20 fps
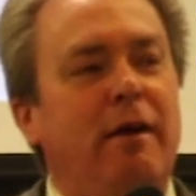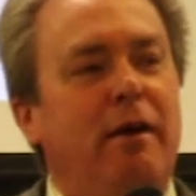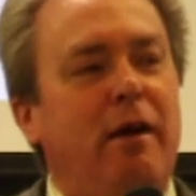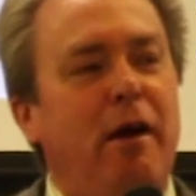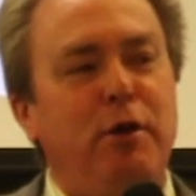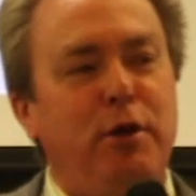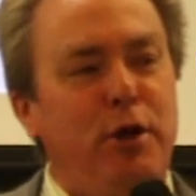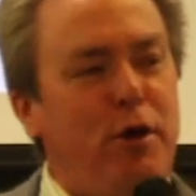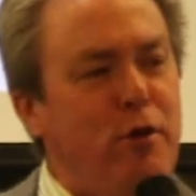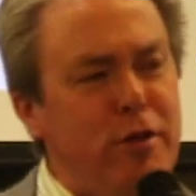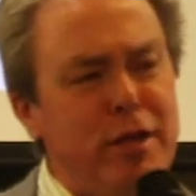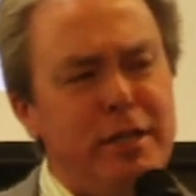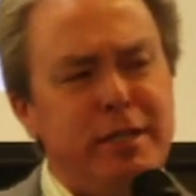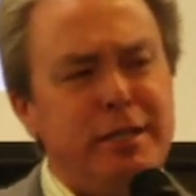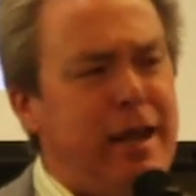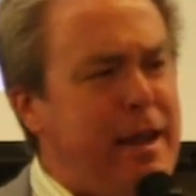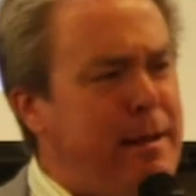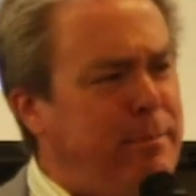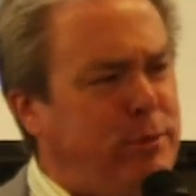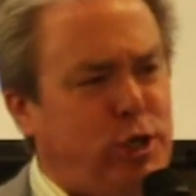Are you the
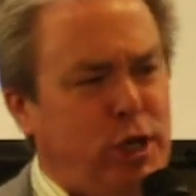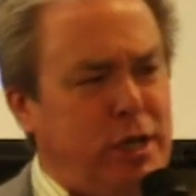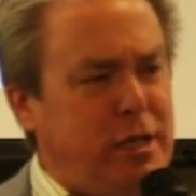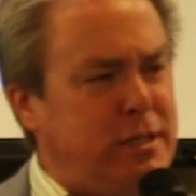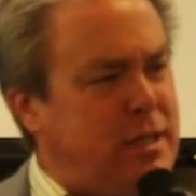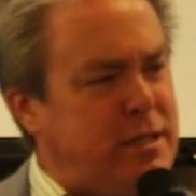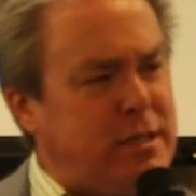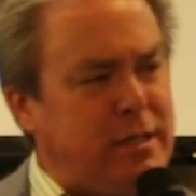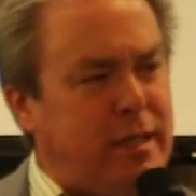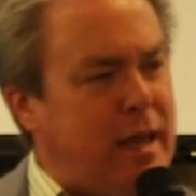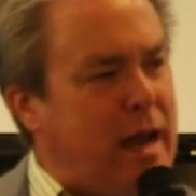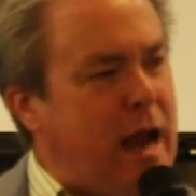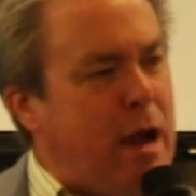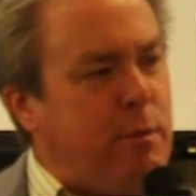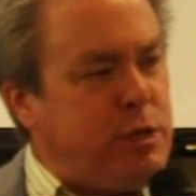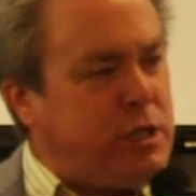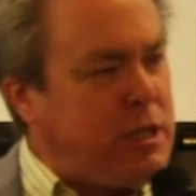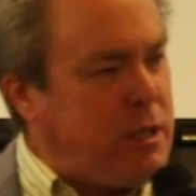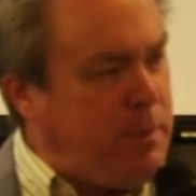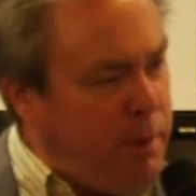same Jesus that I
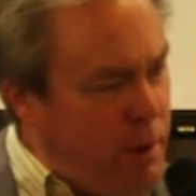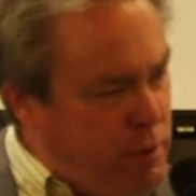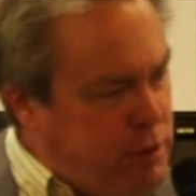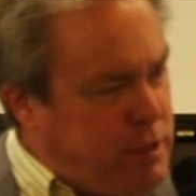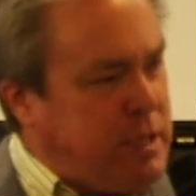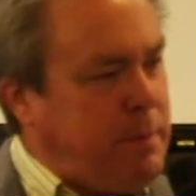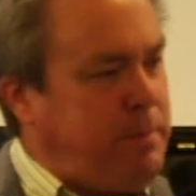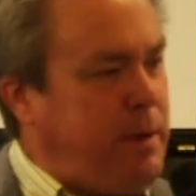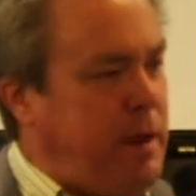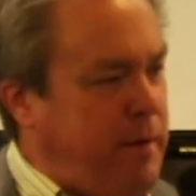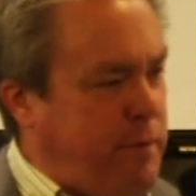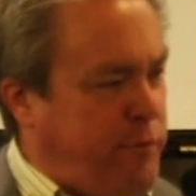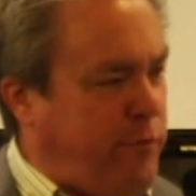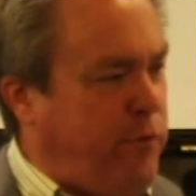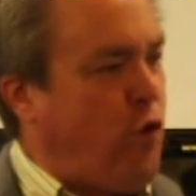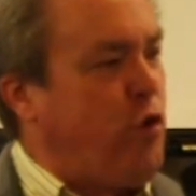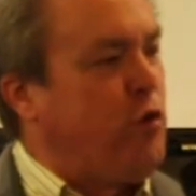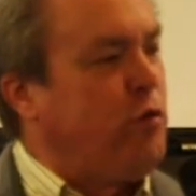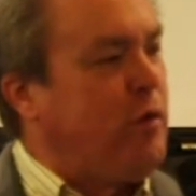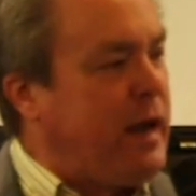was supposed to be
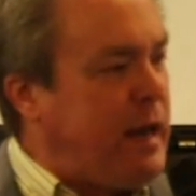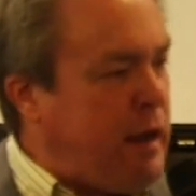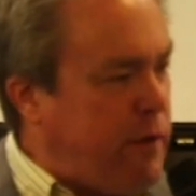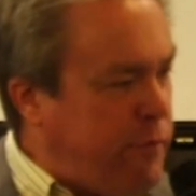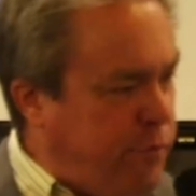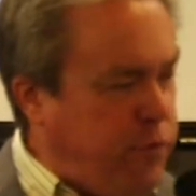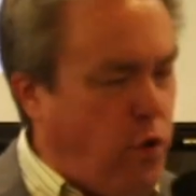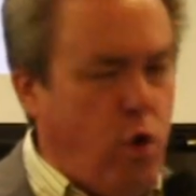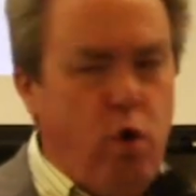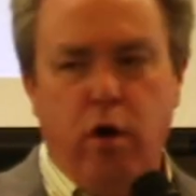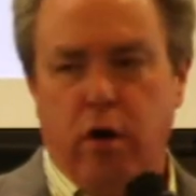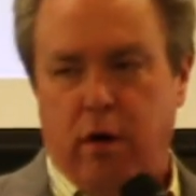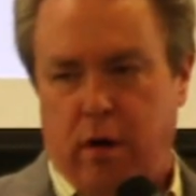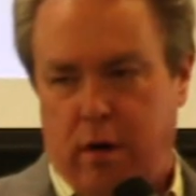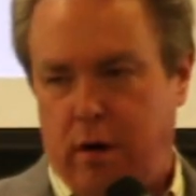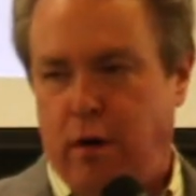forerunning for?